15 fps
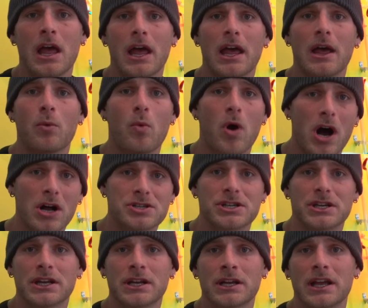and
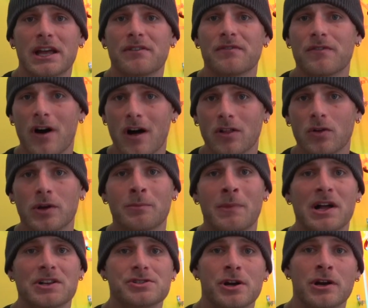watching and following
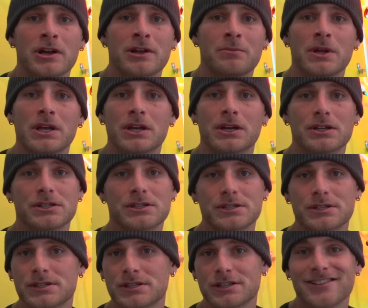my journey,
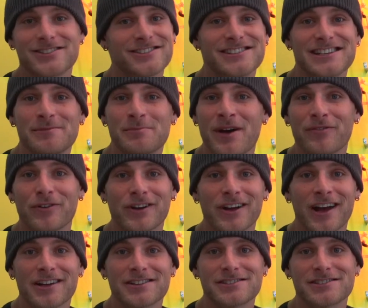because it's a team effort,
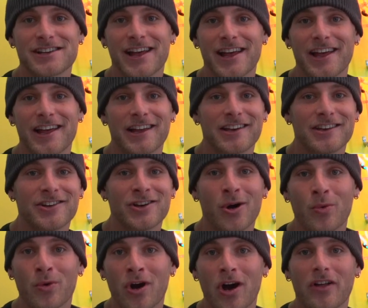guys. And you
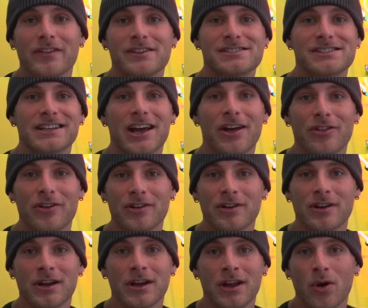know, we're all in this together.
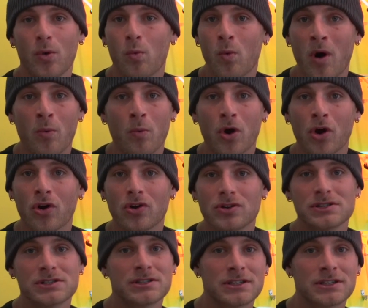One world.